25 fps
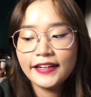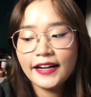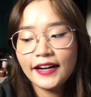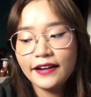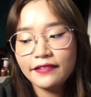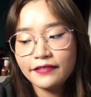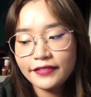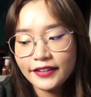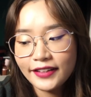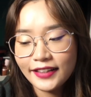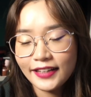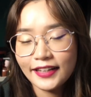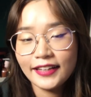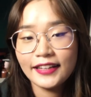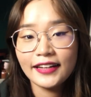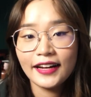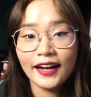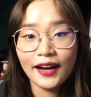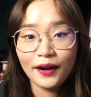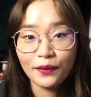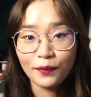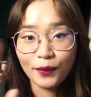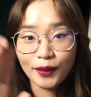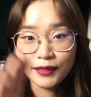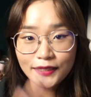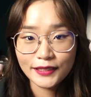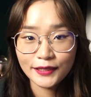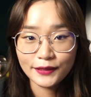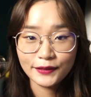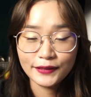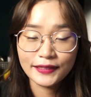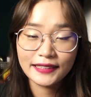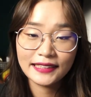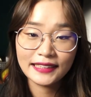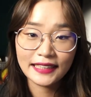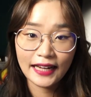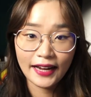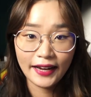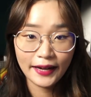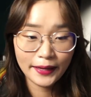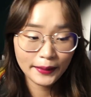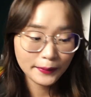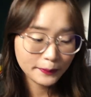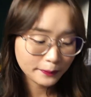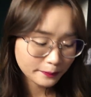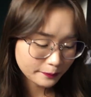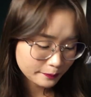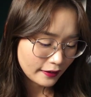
everything that I wanted to say